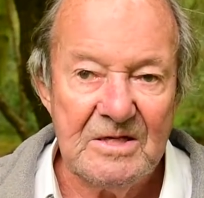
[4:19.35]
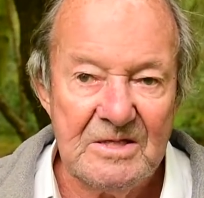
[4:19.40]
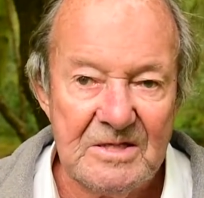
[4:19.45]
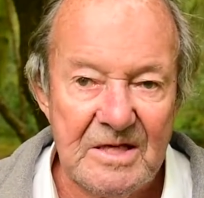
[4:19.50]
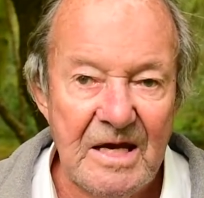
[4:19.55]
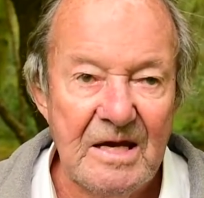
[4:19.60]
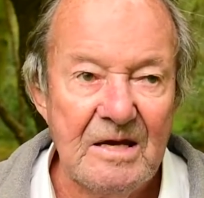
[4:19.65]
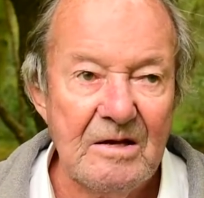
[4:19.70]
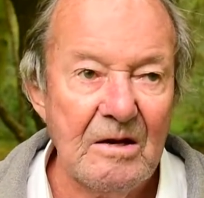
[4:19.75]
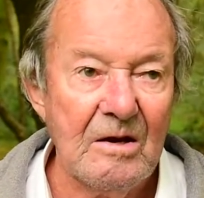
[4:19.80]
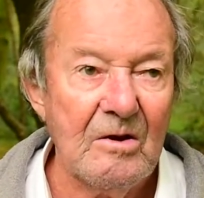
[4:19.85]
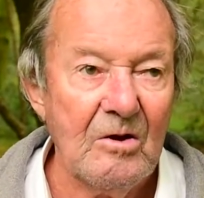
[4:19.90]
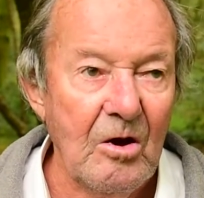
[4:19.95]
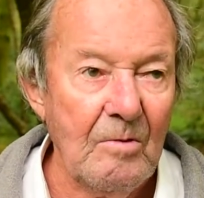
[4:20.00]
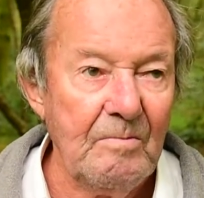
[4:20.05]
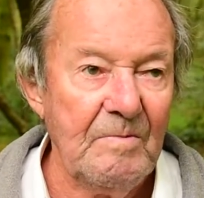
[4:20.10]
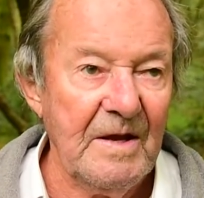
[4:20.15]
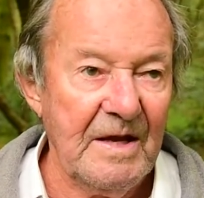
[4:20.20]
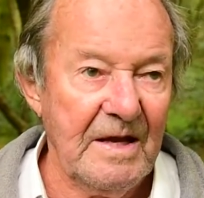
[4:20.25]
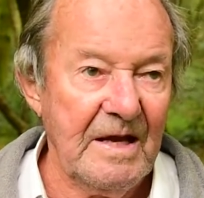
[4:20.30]
single
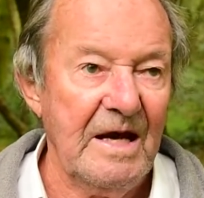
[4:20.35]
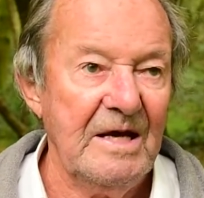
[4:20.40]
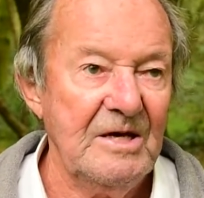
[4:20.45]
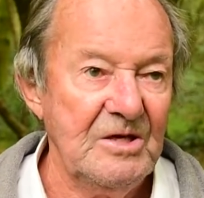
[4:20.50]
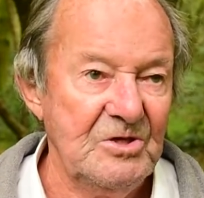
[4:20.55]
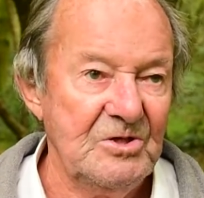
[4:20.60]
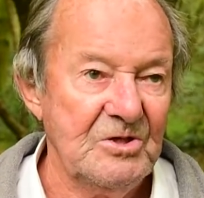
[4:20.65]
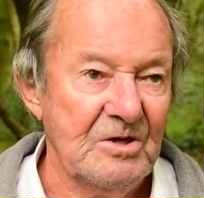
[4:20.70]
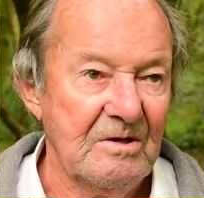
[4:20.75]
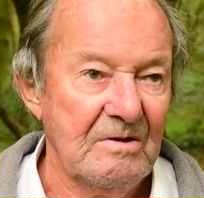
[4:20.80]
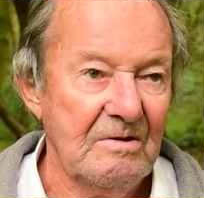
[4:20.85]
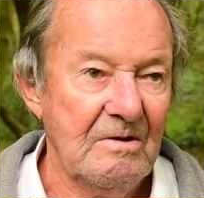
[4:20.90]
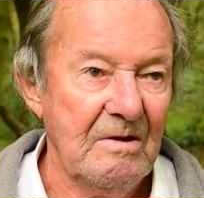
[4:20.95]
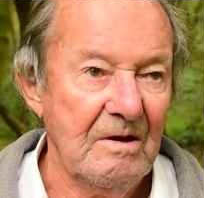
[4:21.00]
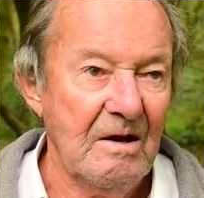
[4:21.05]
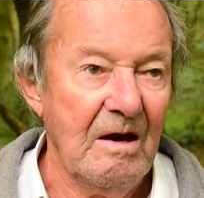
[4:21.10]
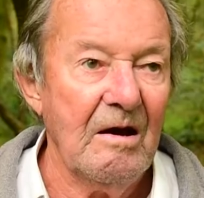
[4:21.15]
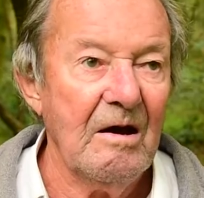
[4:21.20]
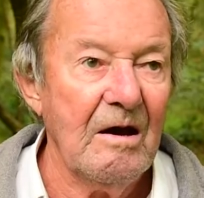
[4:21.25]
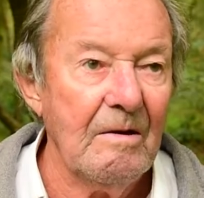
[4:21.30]
obligation
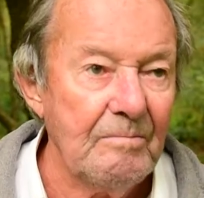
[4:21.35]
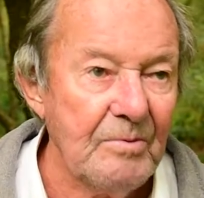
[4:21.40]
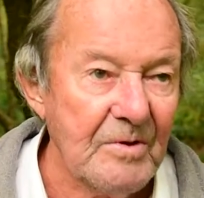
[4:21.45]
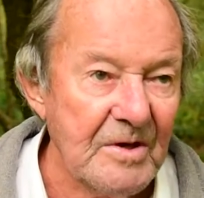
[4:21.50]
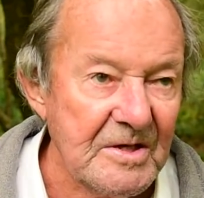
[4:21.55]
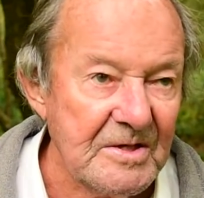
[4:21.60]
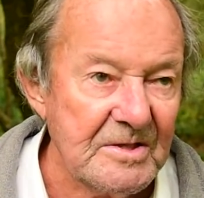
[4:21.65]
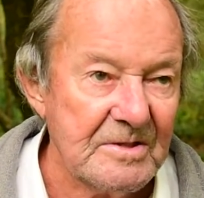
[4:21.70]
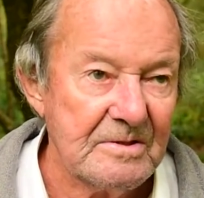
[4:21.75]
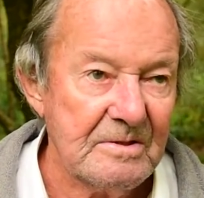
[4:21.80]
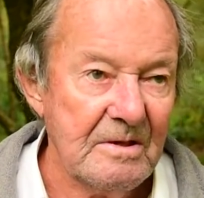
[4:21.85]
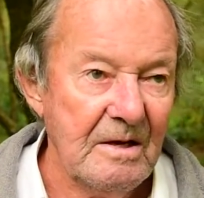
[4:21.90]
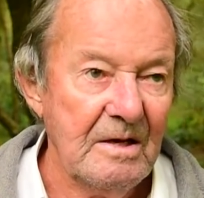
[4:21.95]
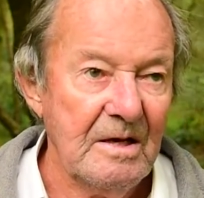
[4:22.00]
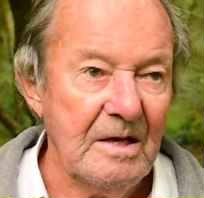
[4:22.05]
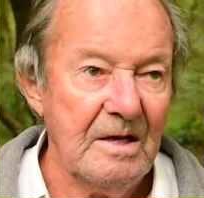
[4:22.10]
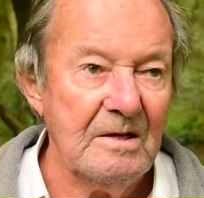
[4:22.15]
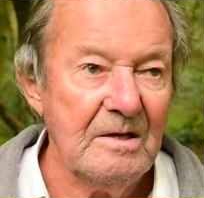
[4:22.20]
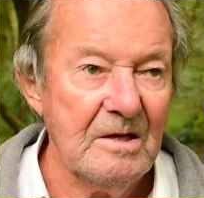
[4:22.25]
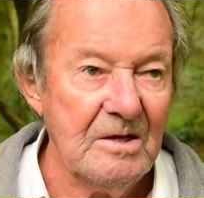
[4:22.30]
arborists
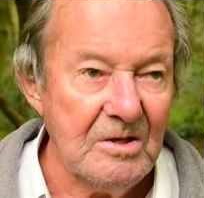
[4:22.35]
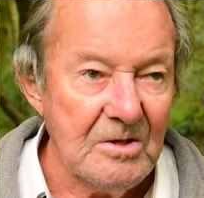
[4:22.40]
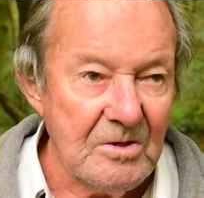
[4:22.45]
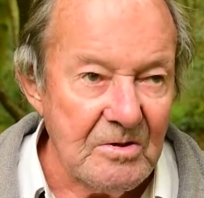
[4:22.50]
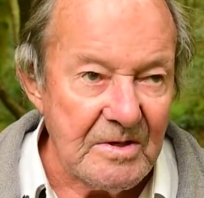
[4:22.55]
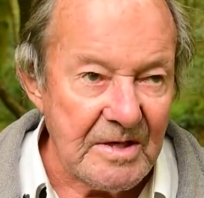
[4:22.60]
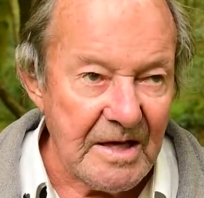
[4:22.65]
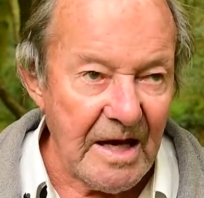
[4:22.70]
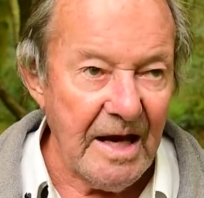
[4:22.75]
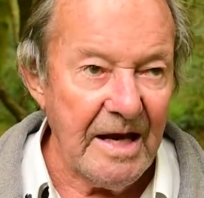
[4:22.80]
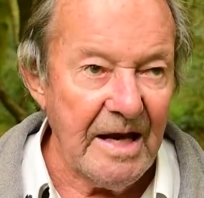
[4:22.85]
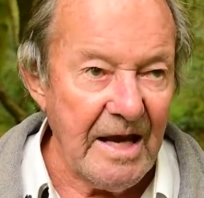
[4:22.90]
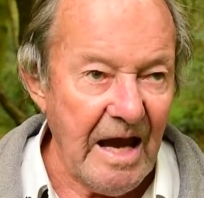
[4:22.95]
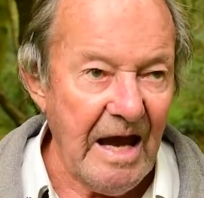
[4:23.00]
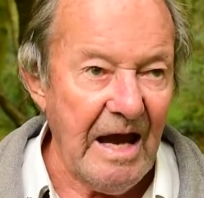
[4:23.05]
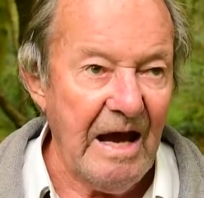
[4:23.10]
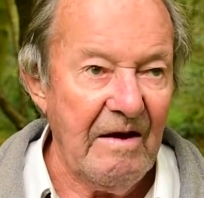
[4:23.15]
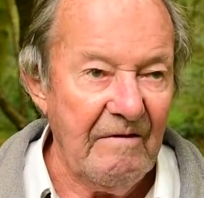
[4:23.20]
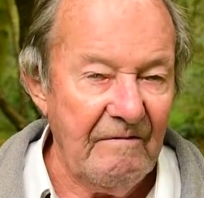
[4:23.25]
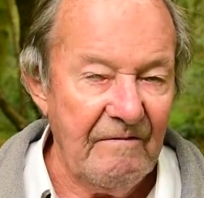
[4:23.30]
in the UK
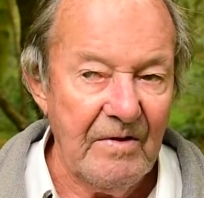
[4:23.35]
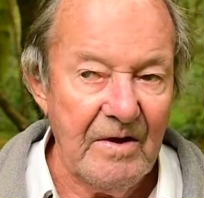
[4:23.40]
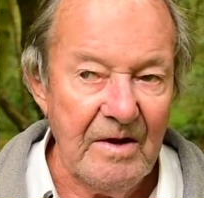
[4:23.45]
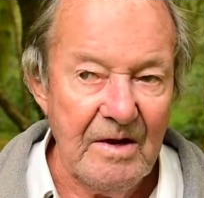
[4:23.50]
have